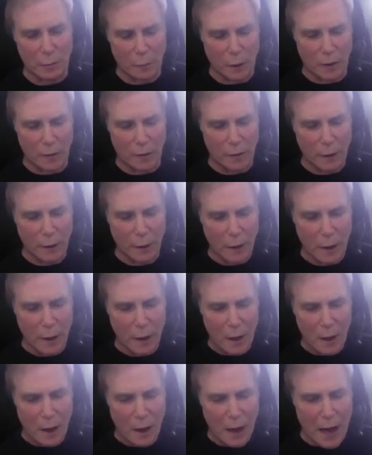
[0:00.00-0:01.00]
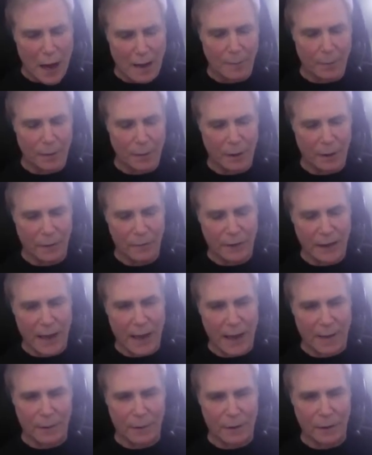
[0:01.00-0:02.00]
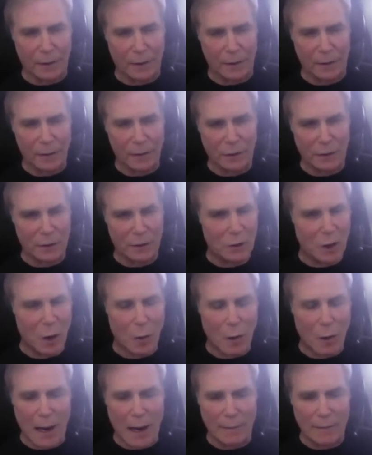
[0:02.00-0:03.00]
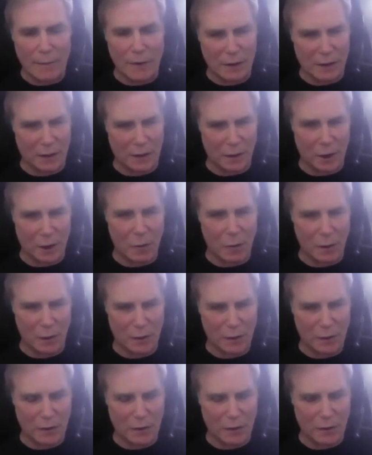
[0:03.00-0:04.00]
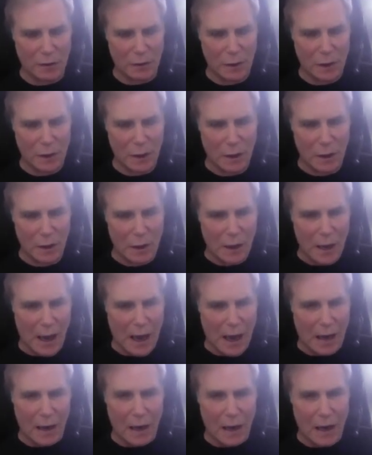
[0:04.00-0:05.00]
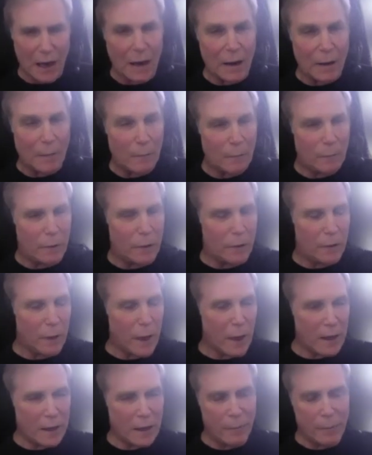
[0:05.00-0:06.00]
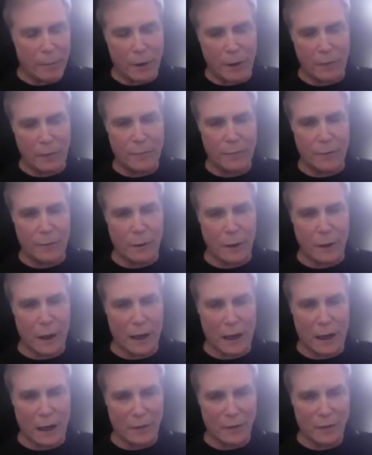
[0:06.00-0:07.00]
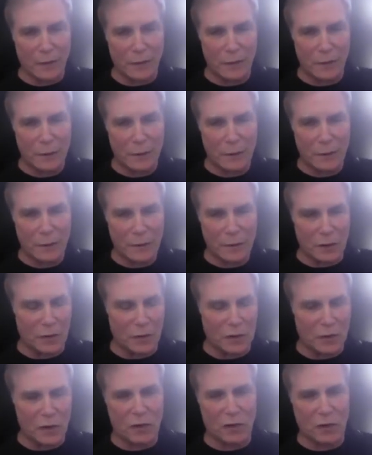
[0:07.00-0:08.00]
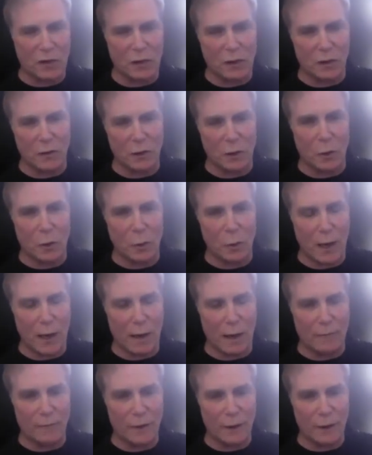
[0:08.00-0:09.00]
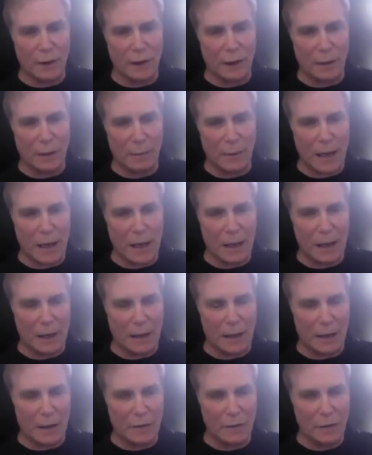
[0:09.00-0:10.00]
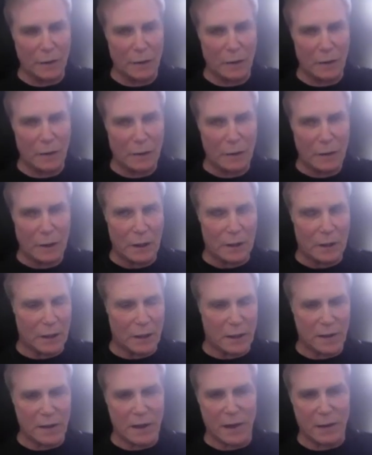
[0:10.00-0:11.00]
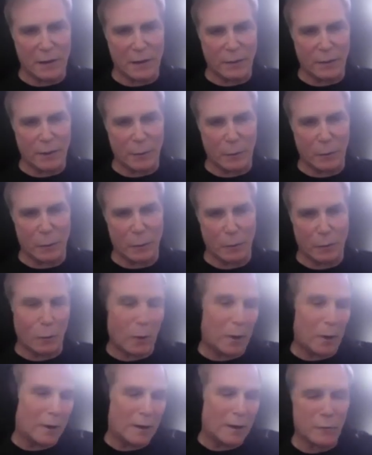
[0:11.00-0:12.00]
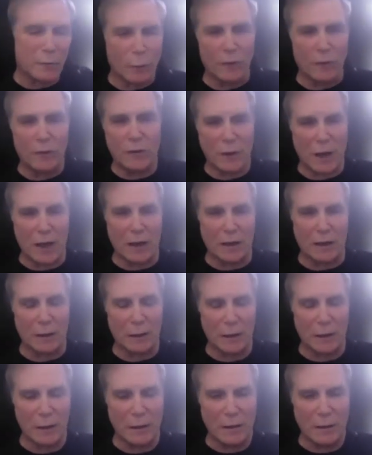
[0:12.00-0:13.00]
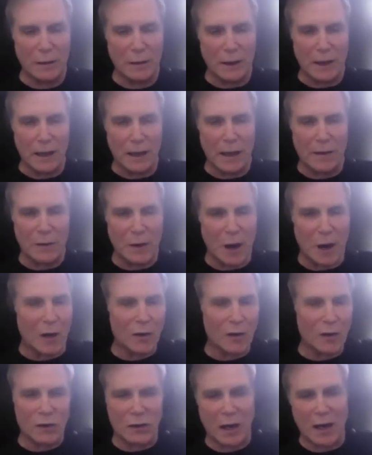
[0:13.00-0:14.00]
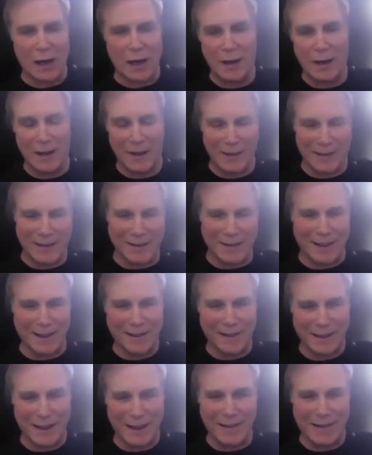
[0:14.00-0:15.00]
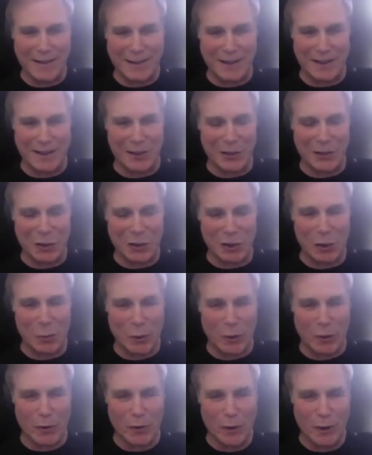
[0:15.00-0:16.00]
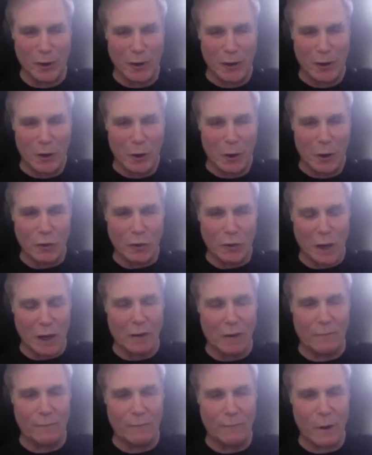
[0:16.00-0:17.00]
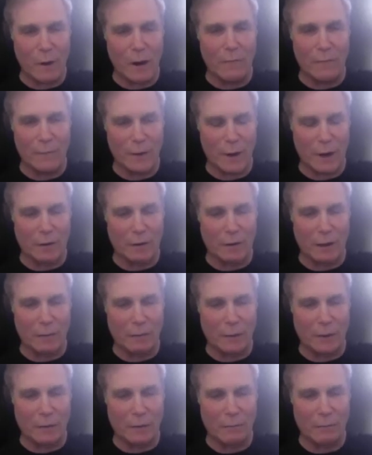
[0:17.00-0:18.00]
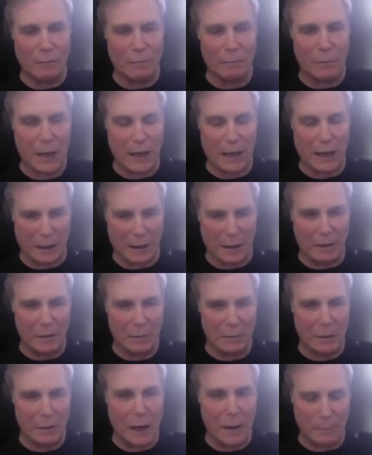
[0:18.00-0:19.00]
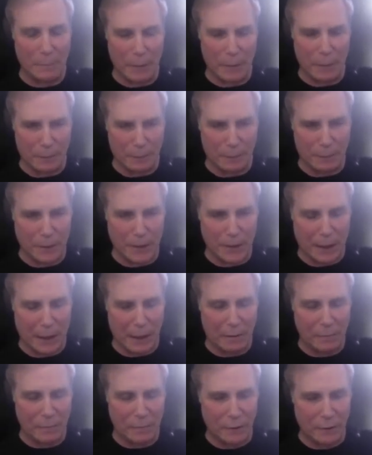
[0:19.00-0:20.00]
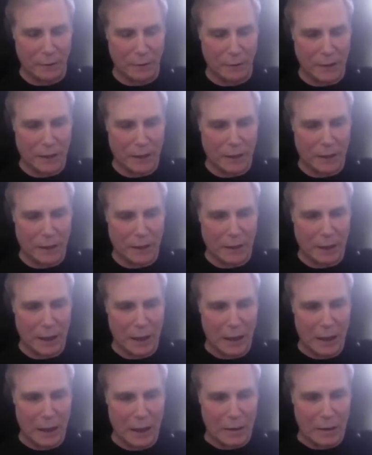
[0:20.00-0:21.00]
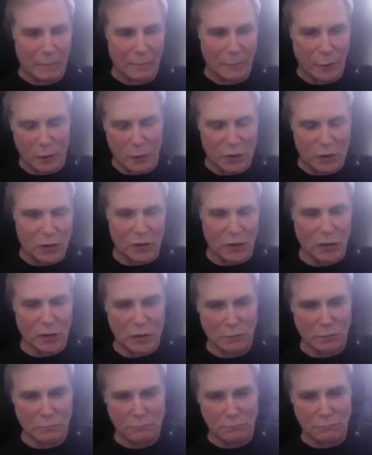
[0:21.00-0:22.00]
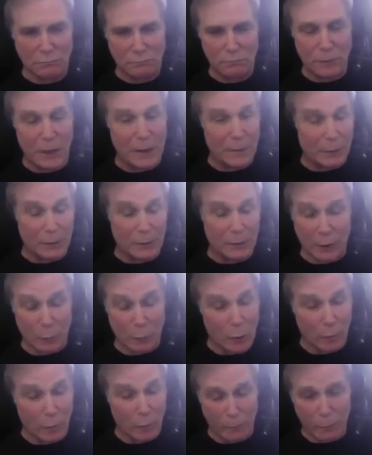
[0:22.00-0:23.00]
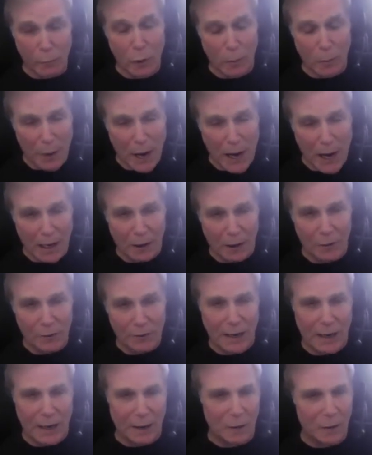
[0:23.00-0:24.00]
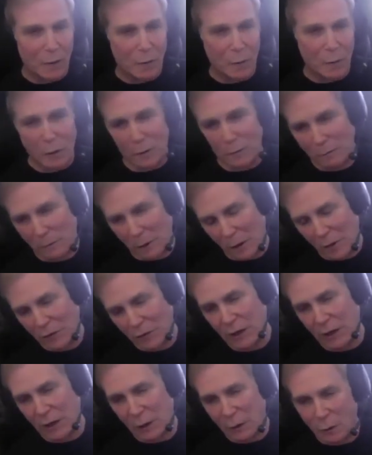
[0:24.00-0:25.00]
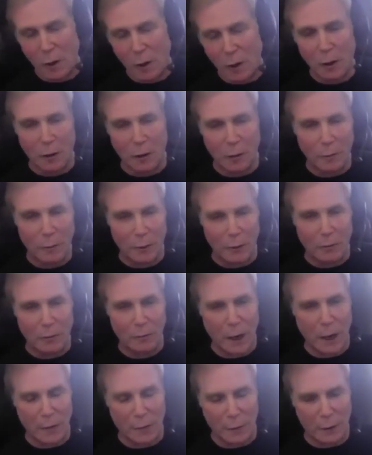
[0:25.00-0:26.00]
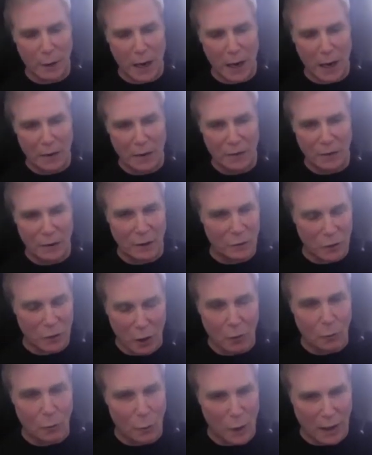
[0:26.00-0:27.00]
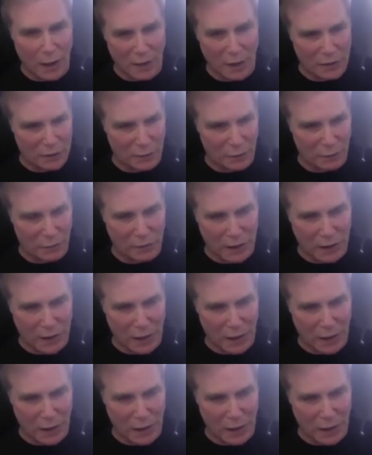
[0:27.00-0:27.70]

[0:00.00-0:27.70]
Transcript: with, I believe capitalism co-ops can coexist. Mm-hmm. And, and the lucky part for us, since this is a new way of thinking about it is it doesn't have to be, well, it is one-sided. Mm-hmm. It's our side is the, is the consumer who's un, unfairly been paid, not been paid for their data versus people that will will buy our data or I'll say Chrome or other guys that don't want us to